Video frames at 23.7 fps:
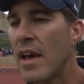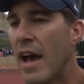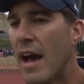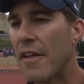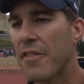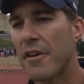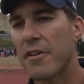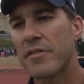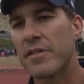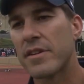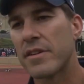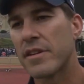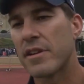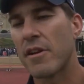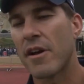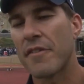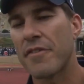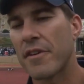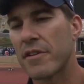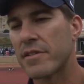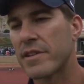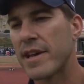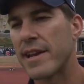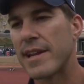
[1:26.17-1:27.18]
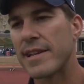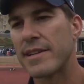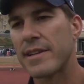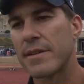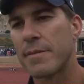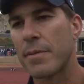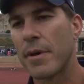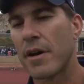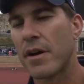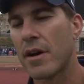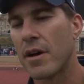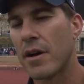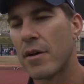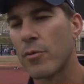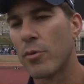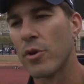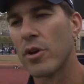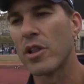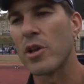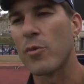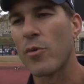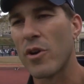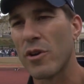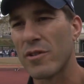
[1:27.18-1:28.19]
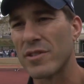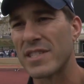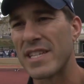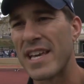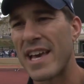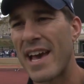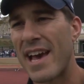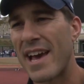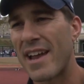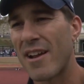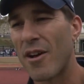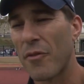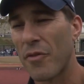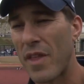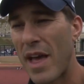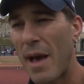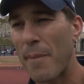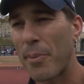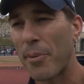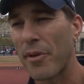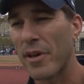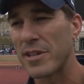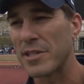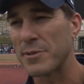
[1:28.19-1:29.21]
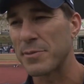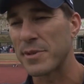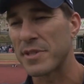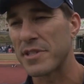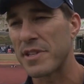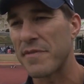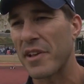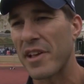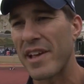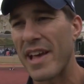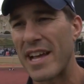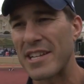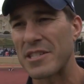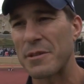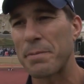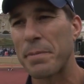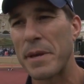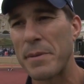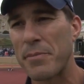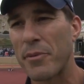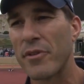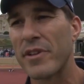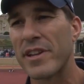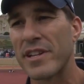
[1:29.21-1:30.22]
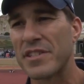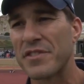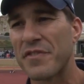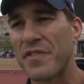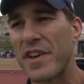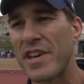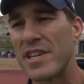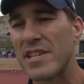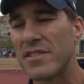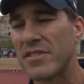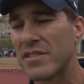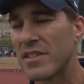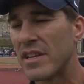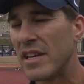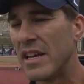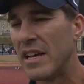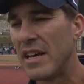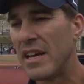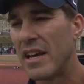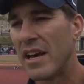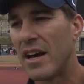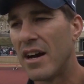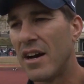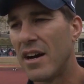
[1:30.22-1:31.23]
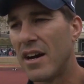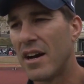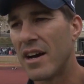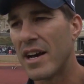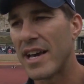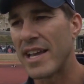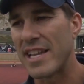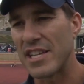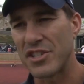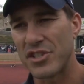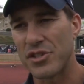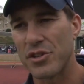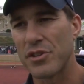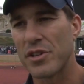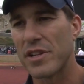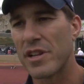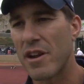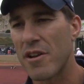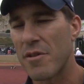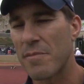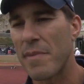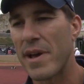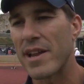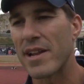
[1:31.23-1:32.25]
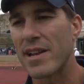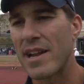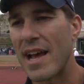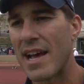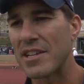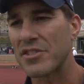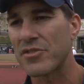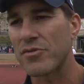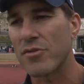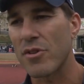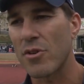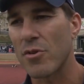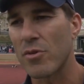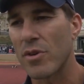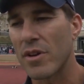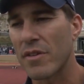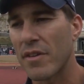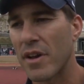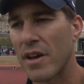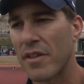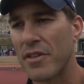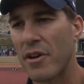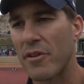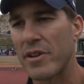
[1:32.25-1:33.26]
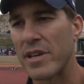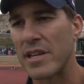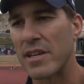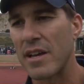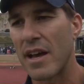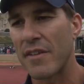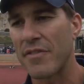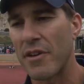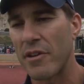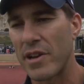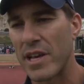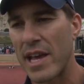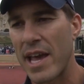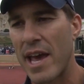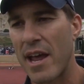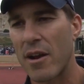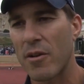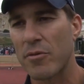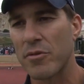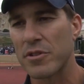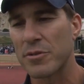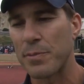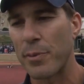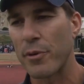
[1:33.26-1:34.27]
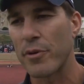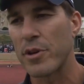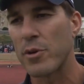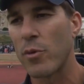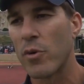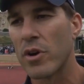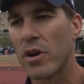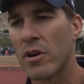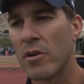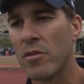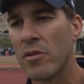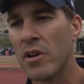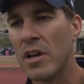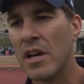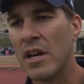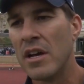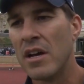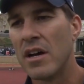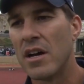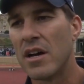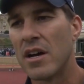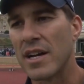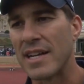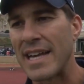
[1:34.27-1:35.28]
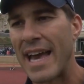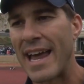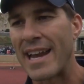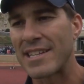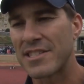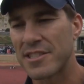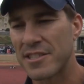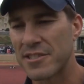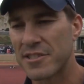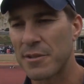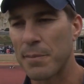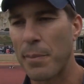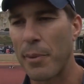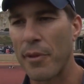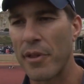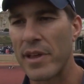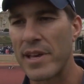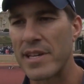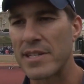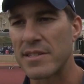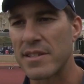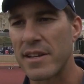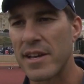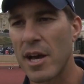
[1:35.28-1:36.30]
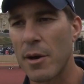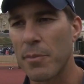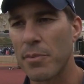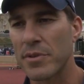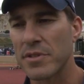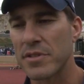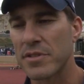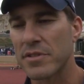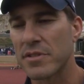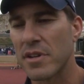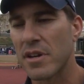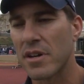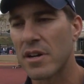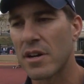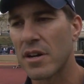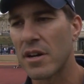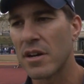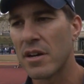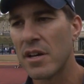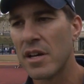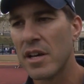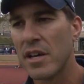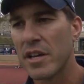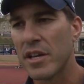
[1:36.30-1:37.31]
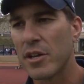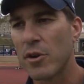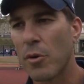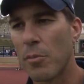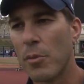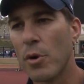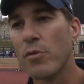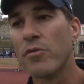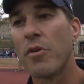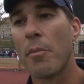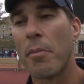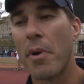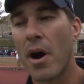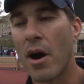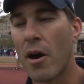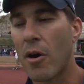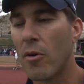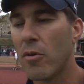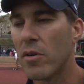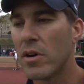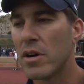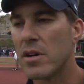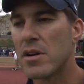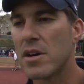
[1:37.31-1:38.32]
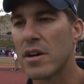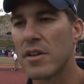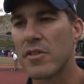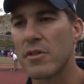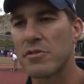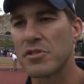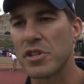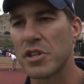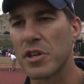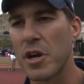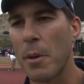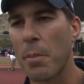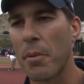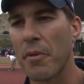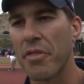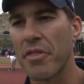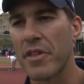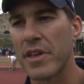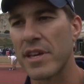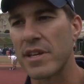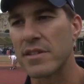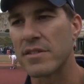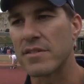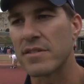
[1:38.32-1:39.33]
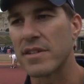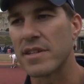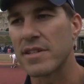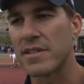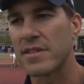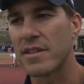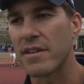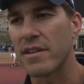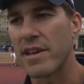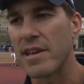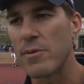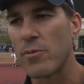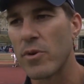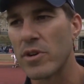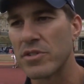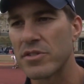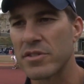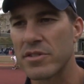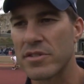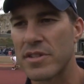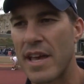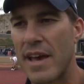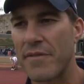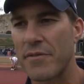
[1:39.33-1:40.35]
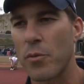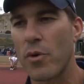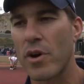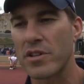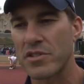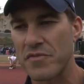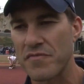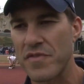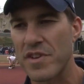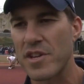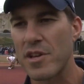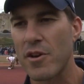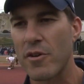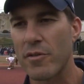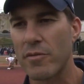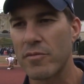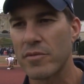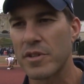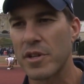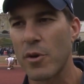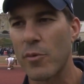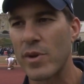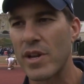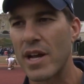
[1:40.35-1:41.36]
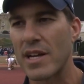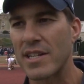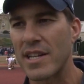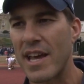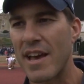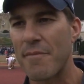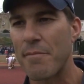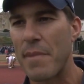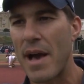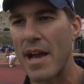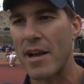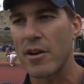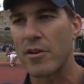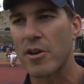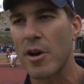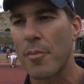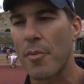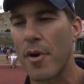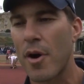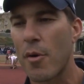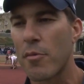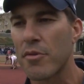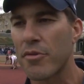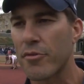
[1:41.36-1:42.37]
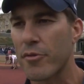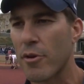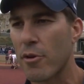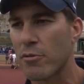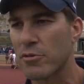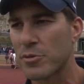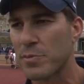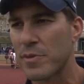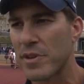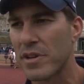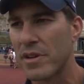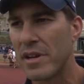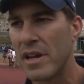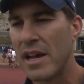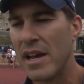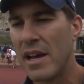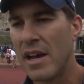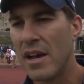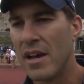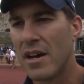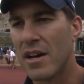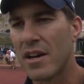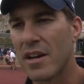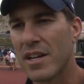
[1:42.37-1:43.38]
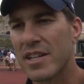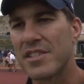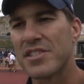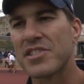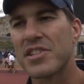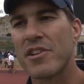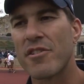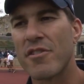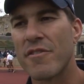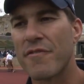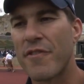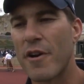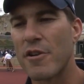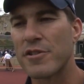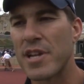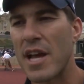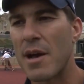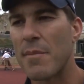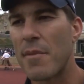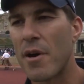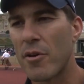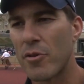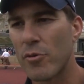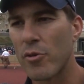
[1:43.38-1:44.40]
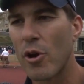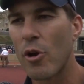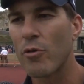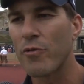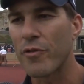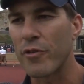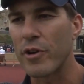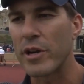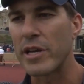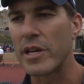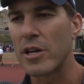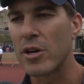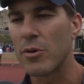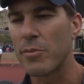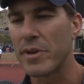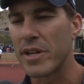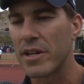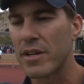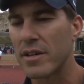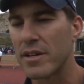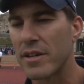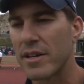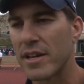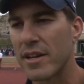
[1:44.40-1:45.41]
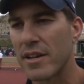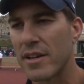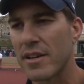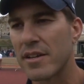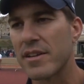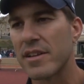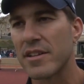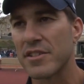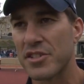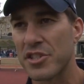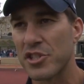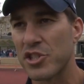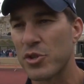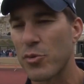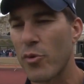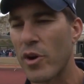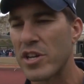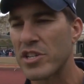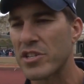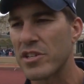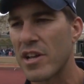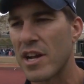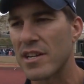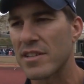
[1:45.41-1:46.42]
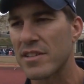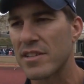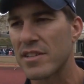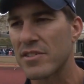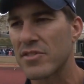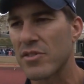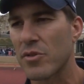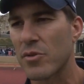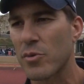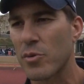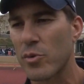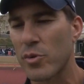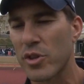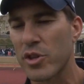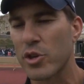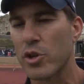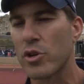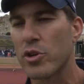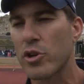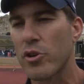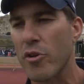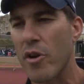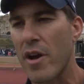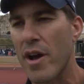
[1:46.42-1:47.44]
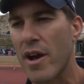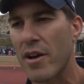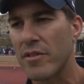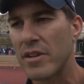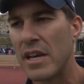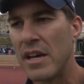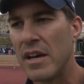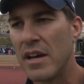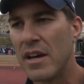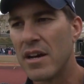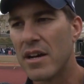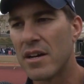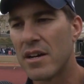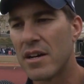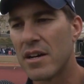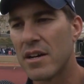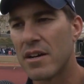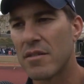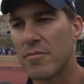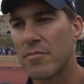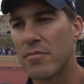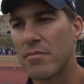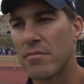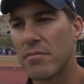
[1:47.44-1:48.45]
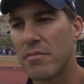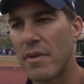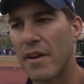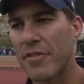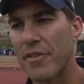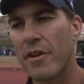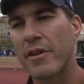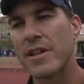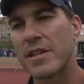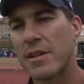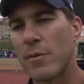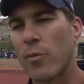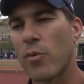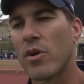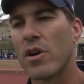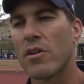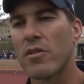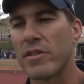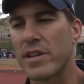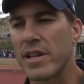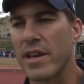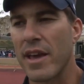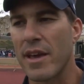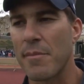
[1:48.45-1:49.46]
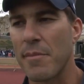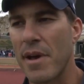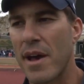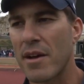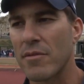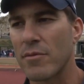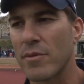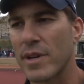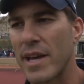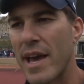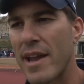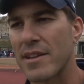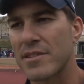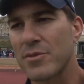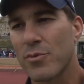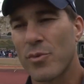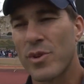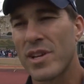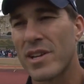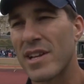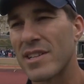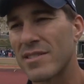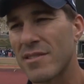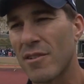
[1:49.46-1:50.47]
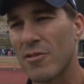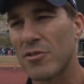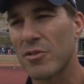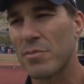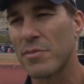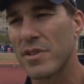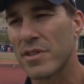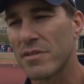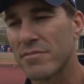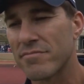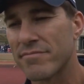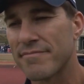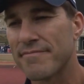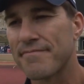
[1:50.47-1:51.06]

I thought Danny did really well, because he had, on that play specifically, had some people in his face, and he stood in there and made a nice throw. I thought he handled us pretty well, got us in some plays to help us, you know, move the ball. There's a couple things that he wishes, after watching video, you know, we'd like to have back a couple overthrows. But considering first time on the road for him in a situation like this with a good crowd, I thought he did well, and he came out and we got us a win. That's ultimate.